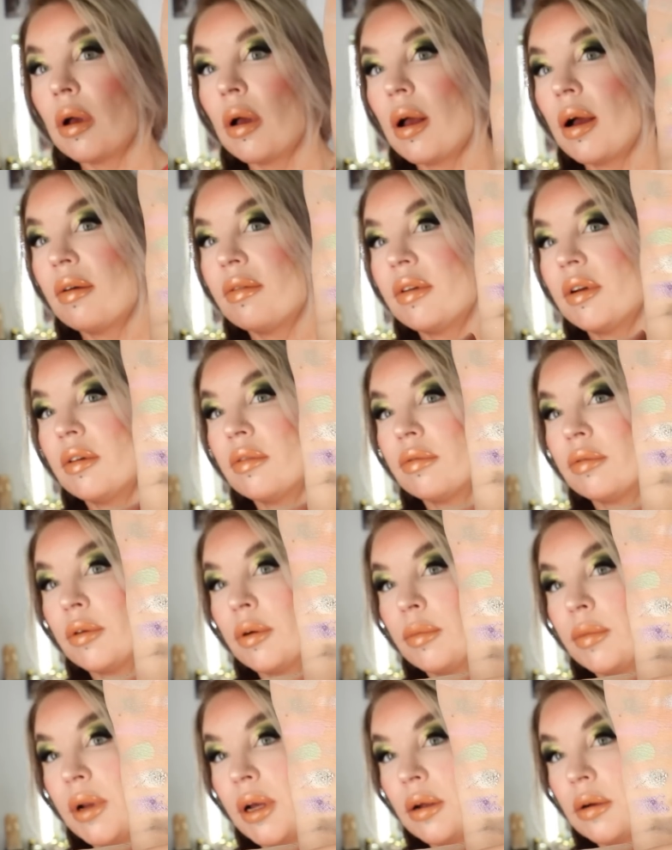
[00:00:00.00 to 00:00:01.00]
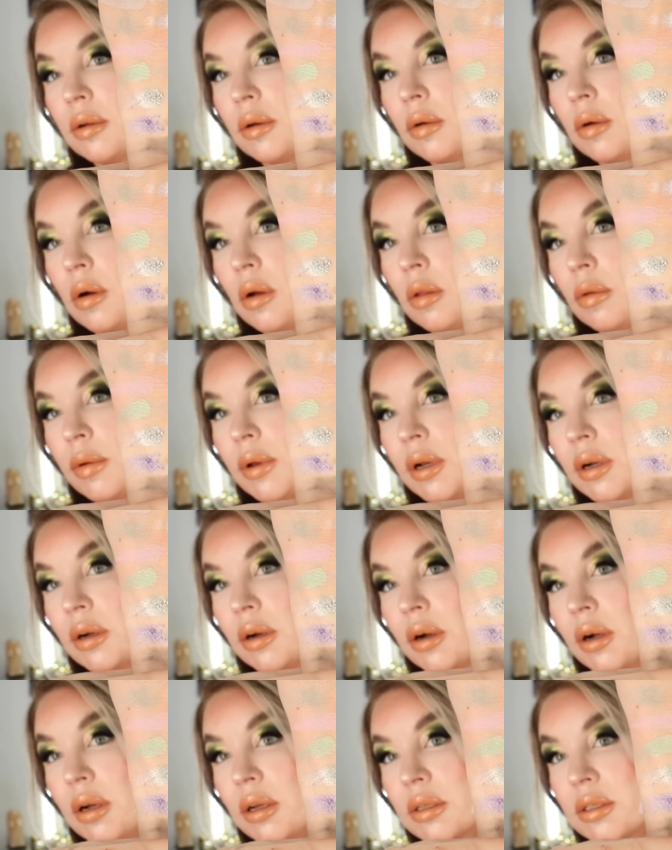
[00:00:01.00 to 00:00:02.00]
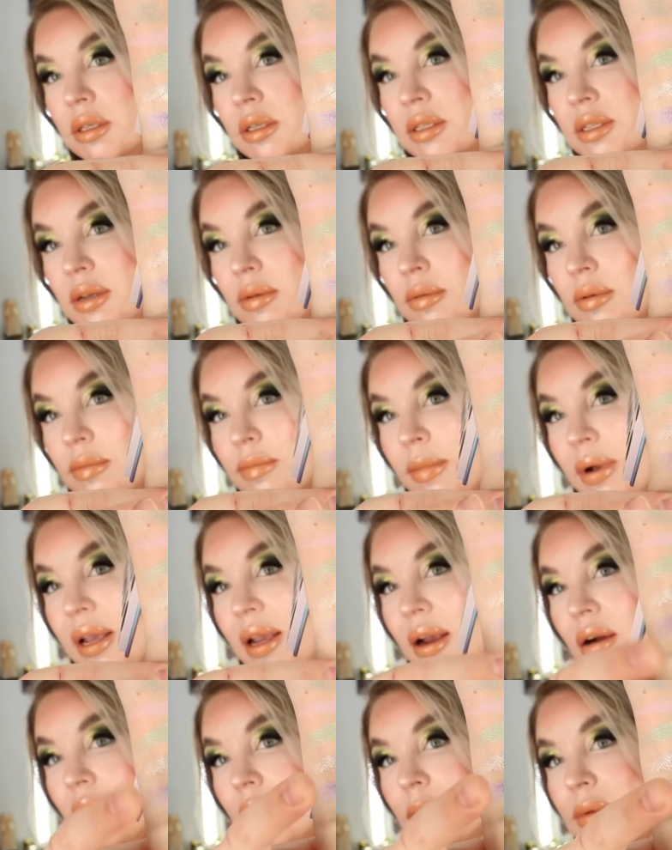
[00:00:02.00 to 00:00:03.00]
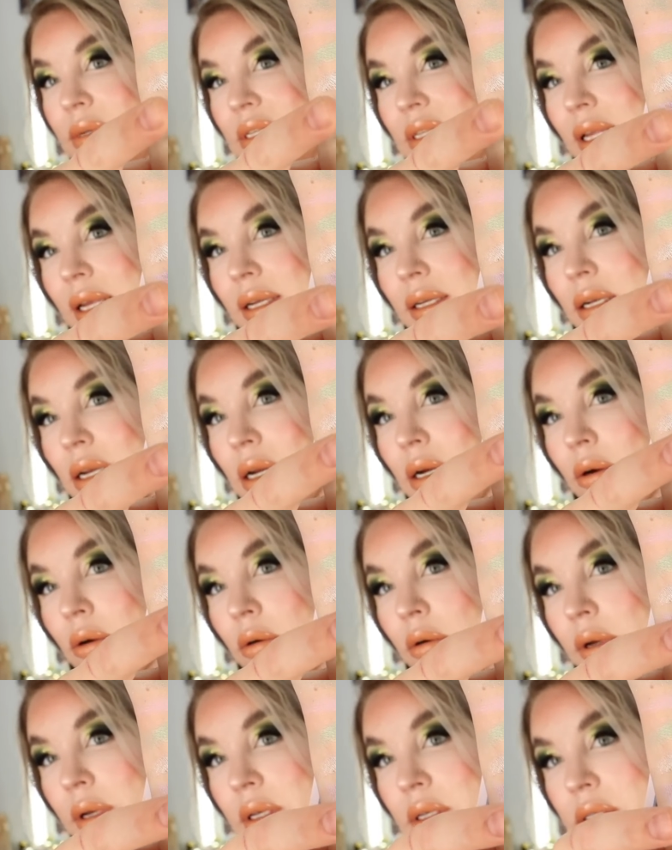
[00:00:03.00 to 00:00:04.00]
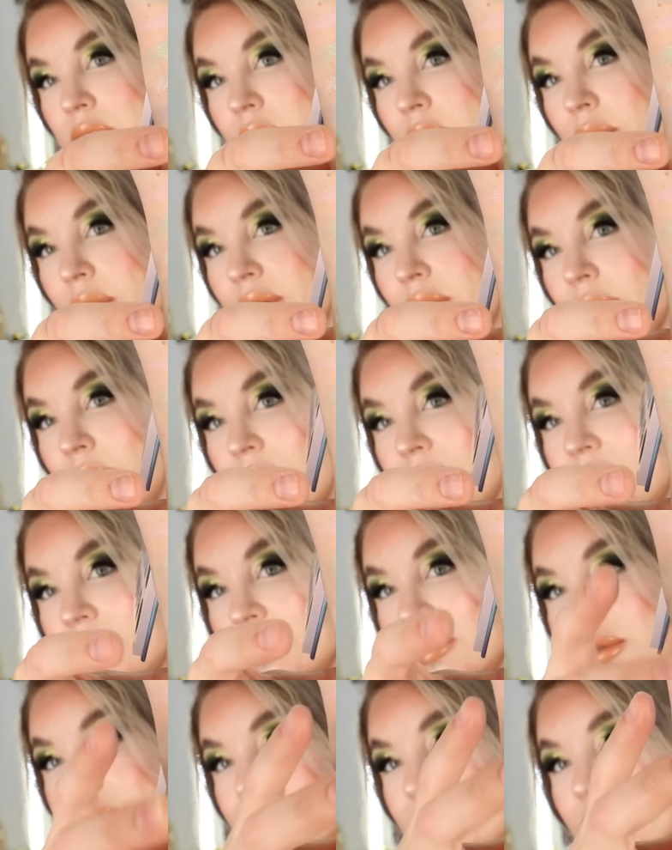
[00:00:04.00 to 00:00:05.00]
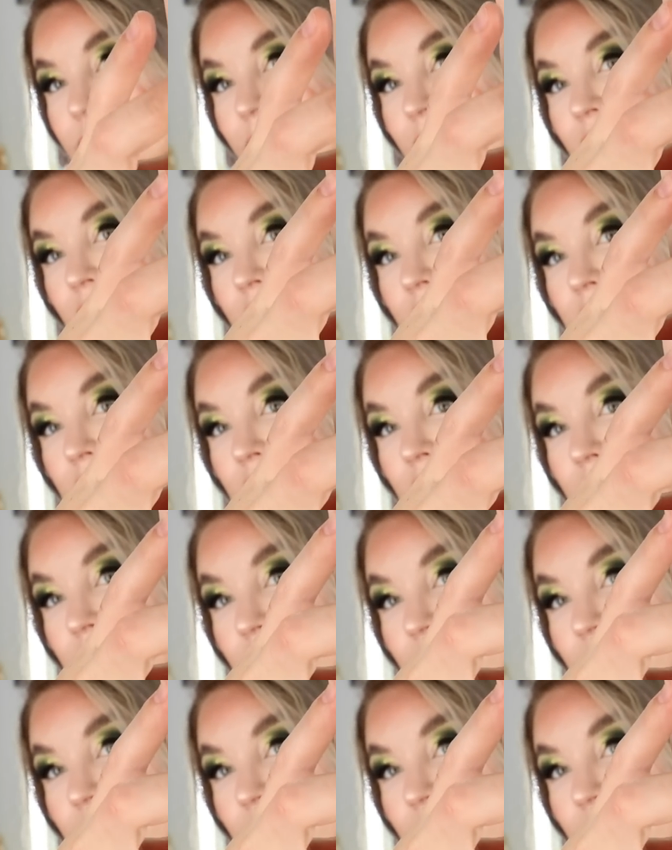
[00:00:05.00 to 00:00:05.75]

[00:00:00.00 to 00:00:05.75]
I'll have enough room now to go all the way across because my arm is like narrowing so I don't have as much space